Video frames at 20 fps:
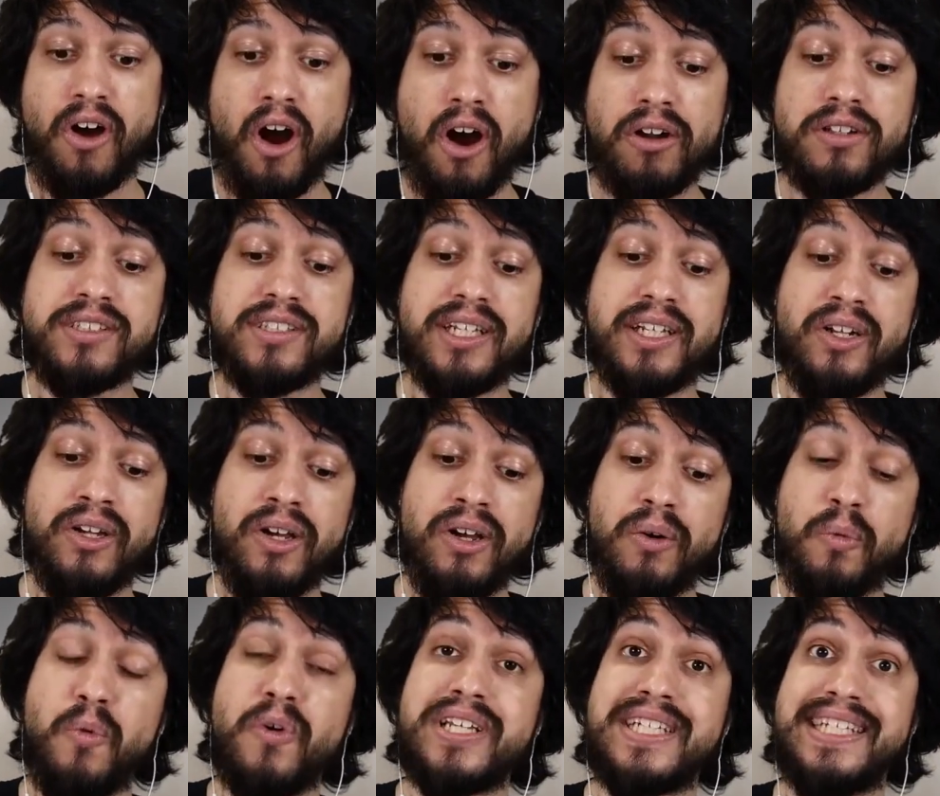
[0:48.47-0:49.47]
Carlson
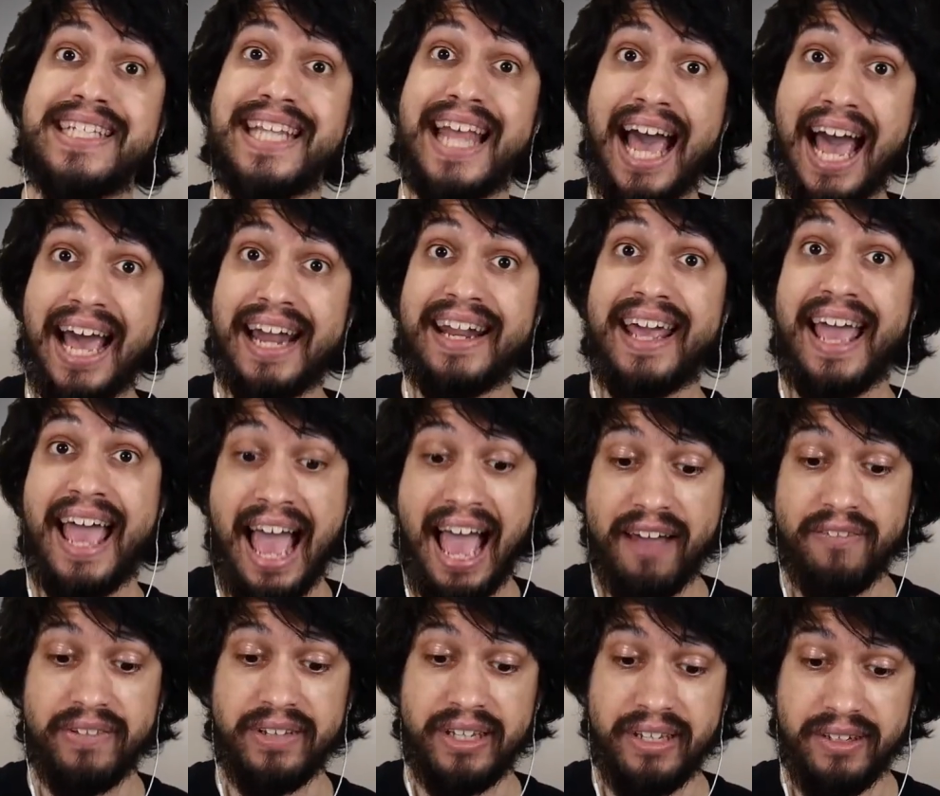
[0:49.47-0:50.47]
was not
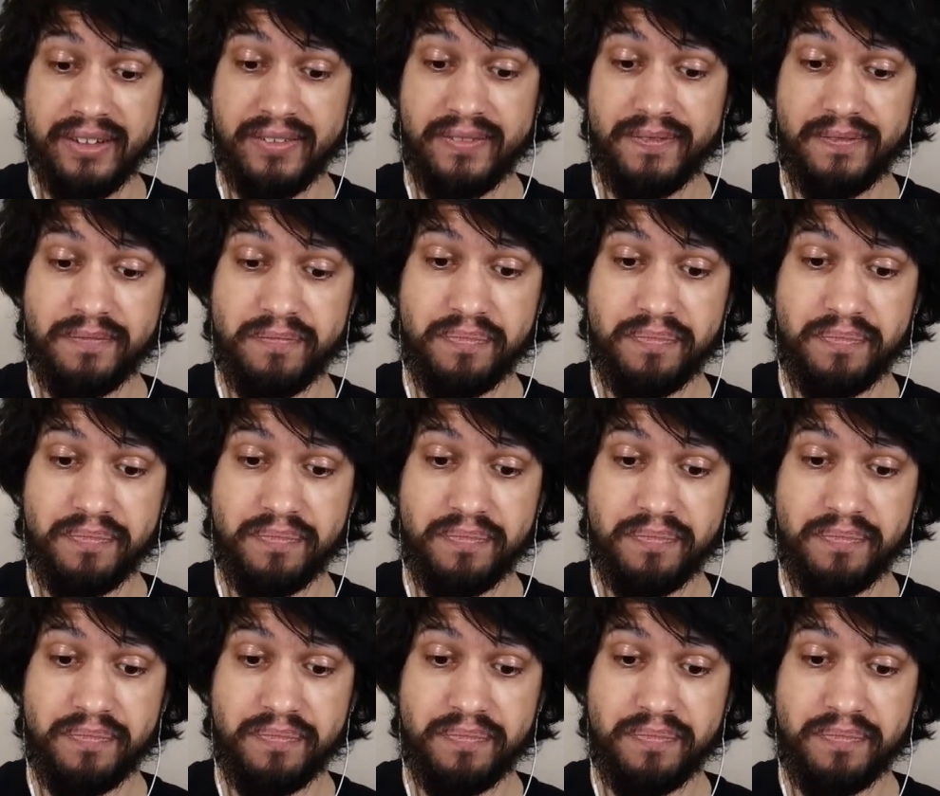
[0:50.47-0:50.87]
having it.